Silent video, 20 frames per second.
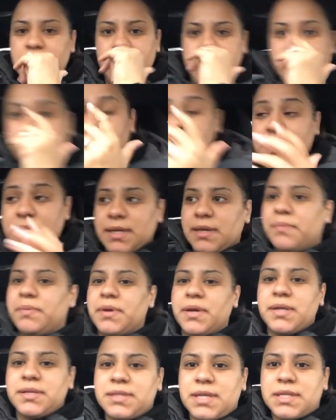going to sleep,
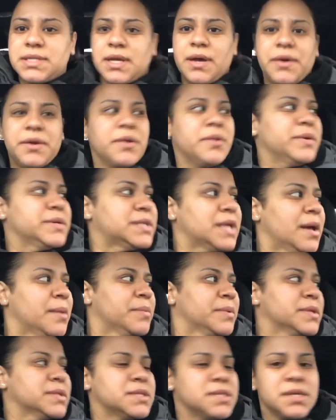because that's how it always
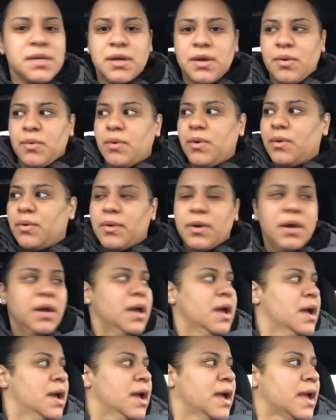happened. Well,
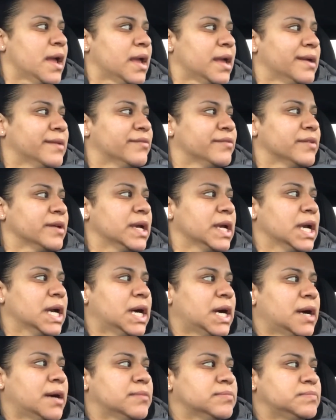Avery
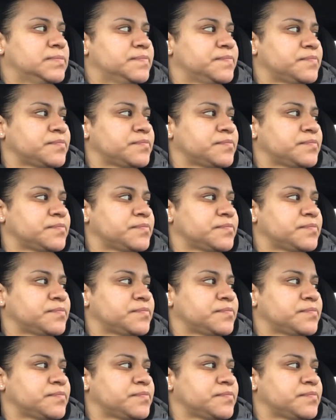um,